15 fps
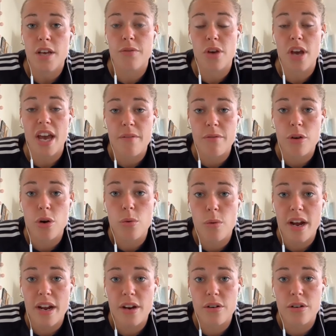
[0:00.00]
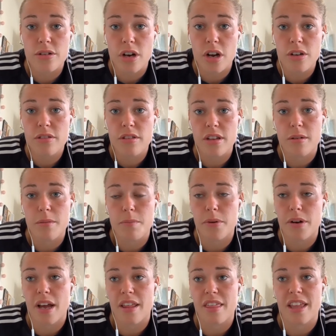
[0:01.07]
have your way or not,
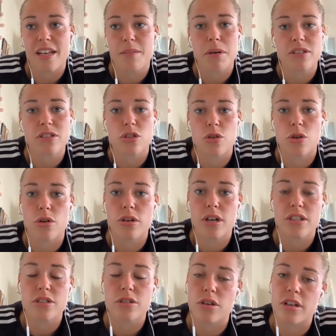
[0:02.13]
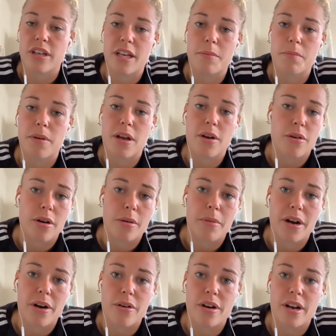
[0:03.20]
but I think Barcelona is going to get better and better,